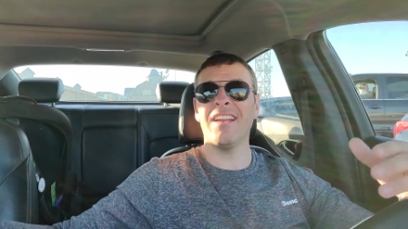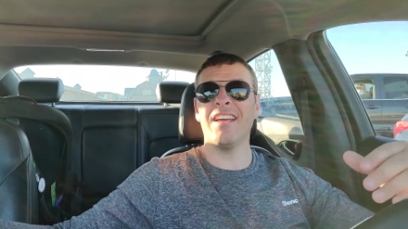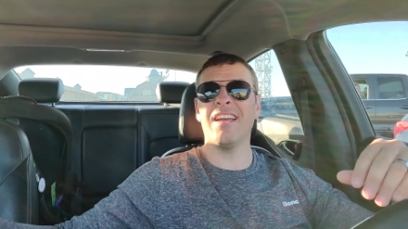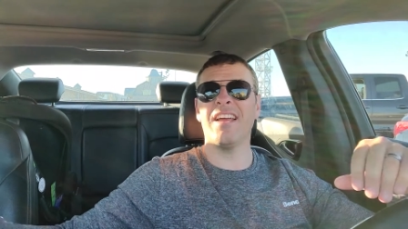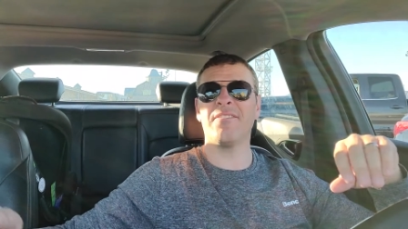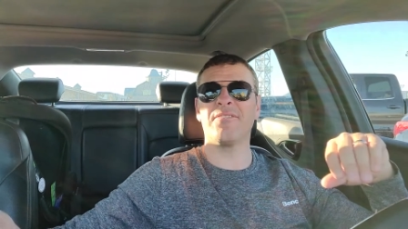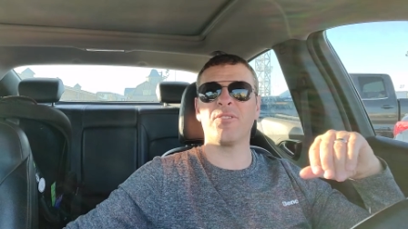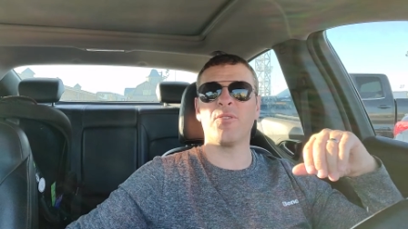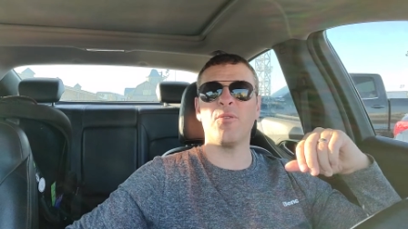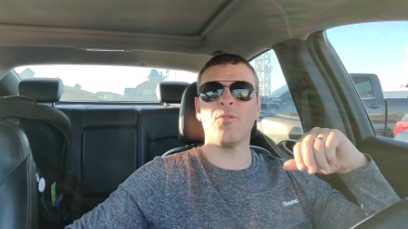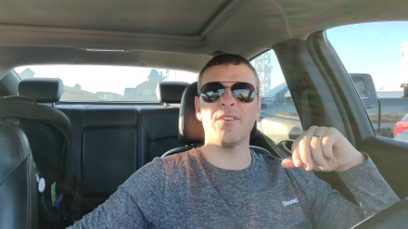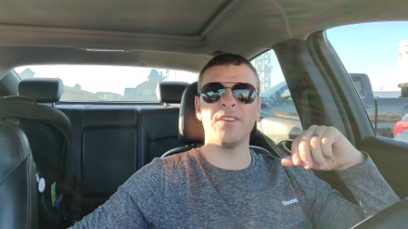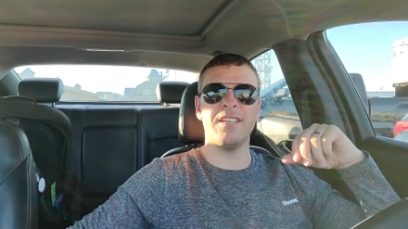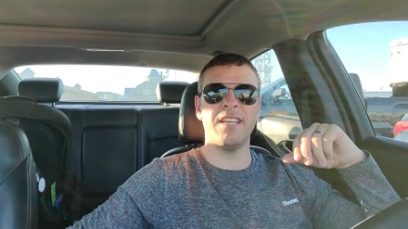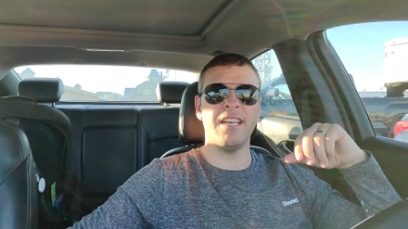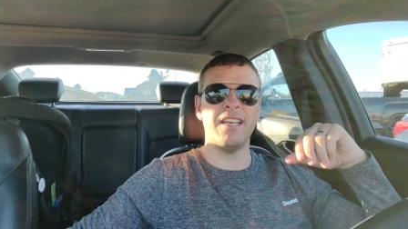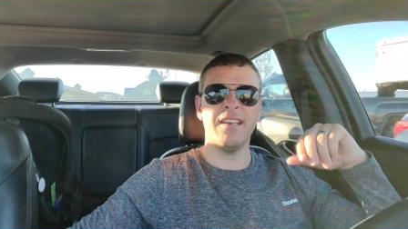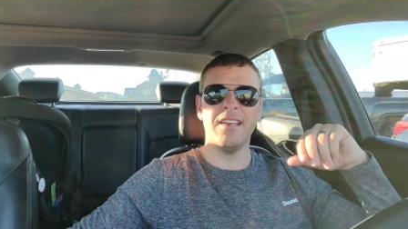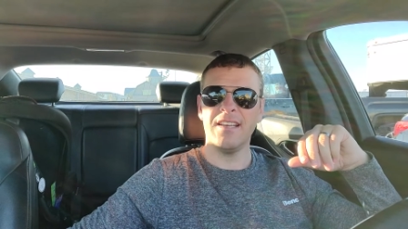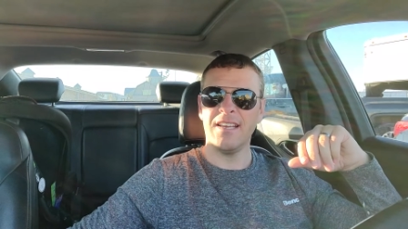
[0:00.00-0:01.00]
I have to
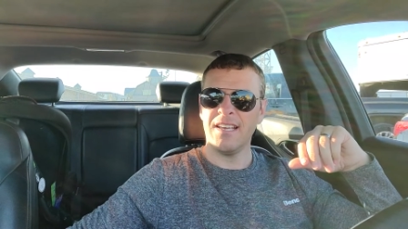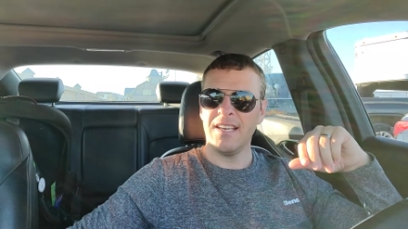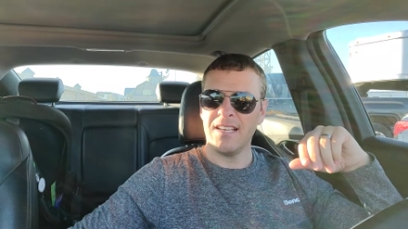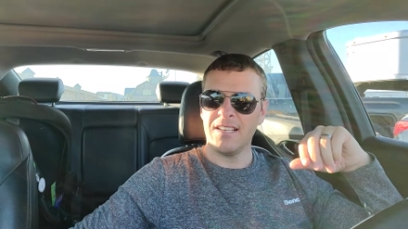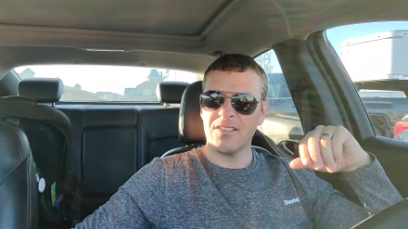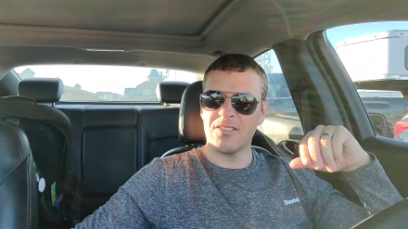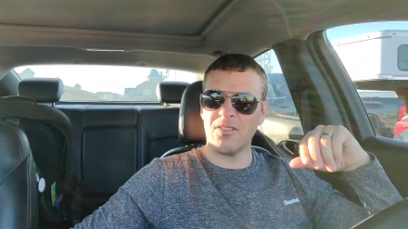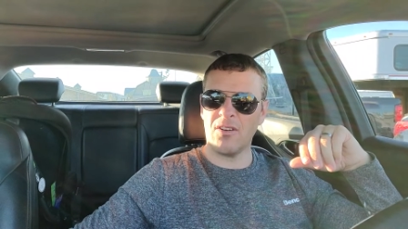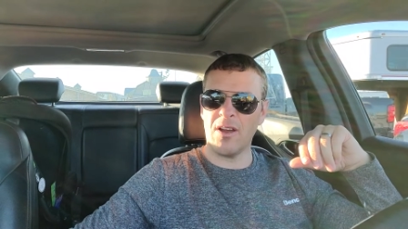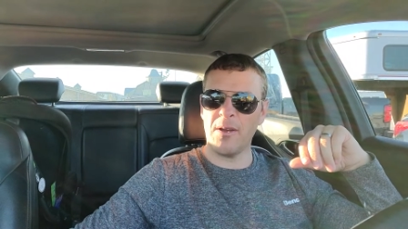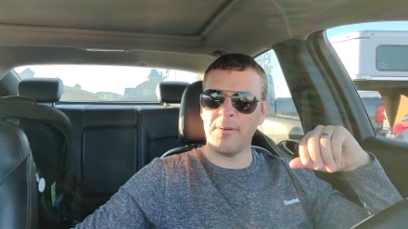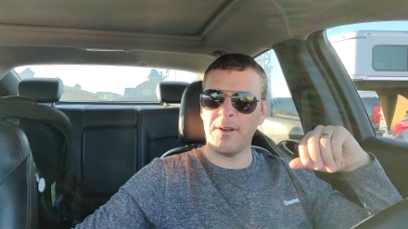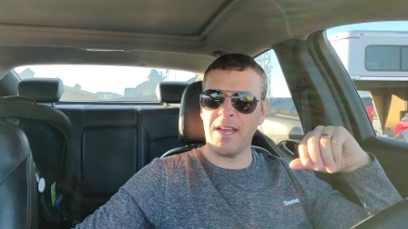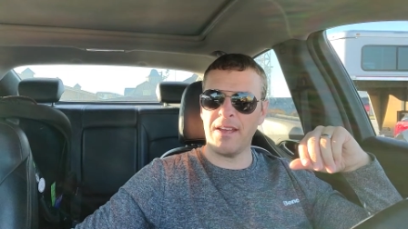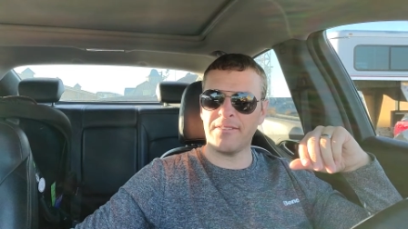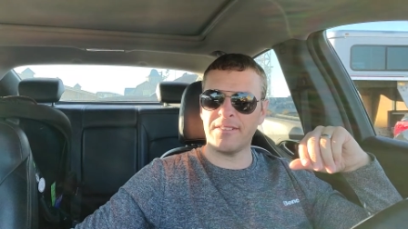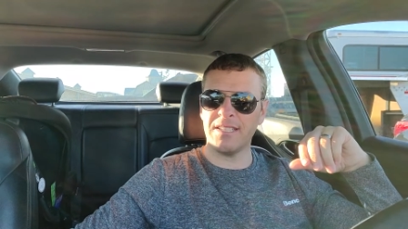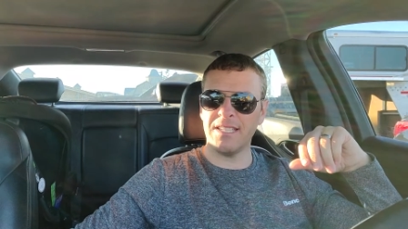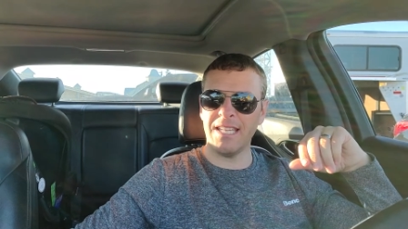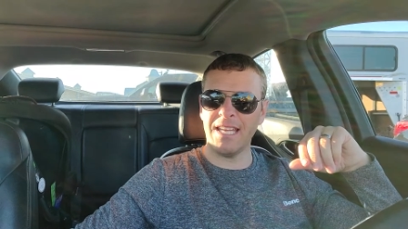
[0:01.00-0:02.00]
quarantine. So I would
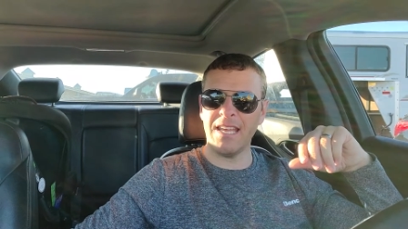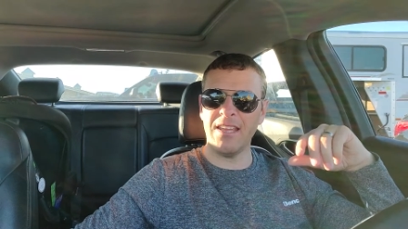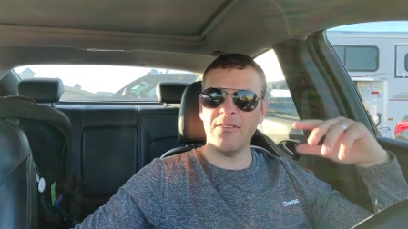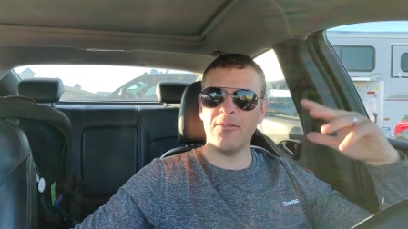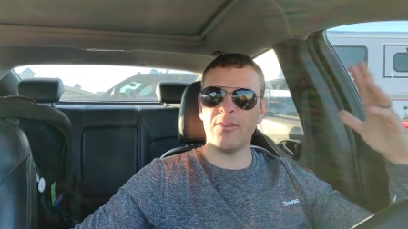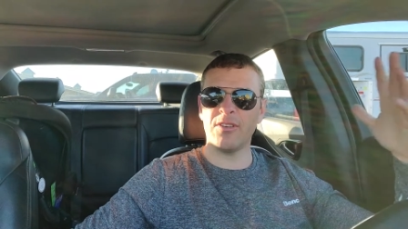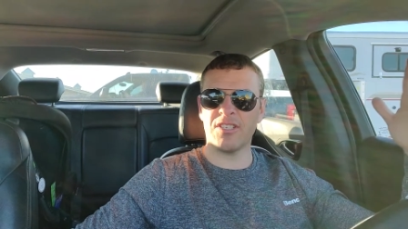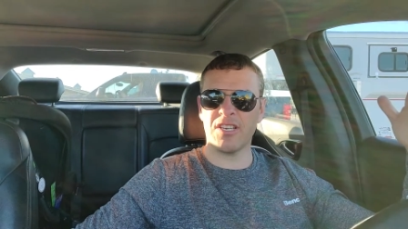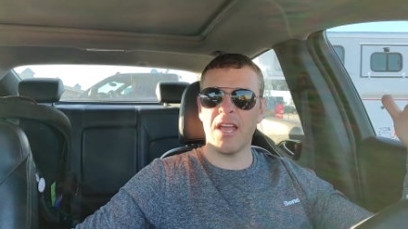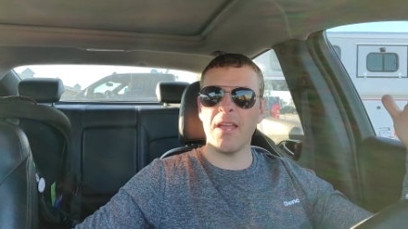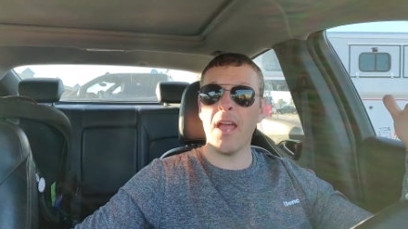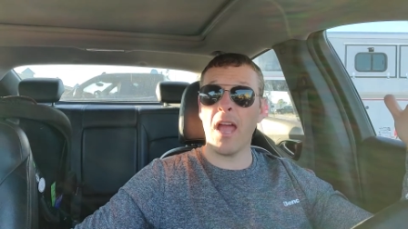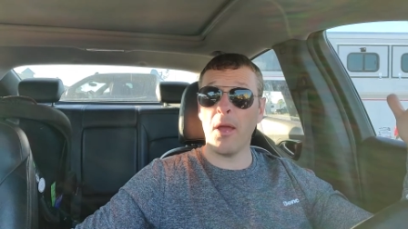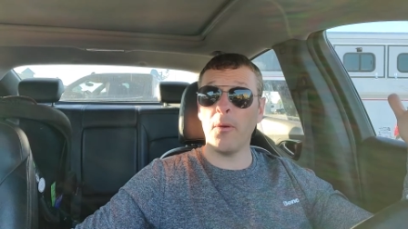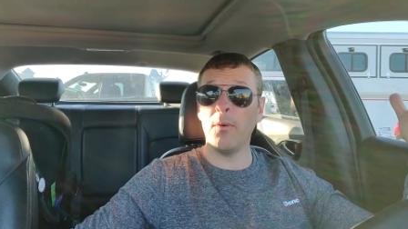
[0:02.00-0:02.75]
have to leave, which I, I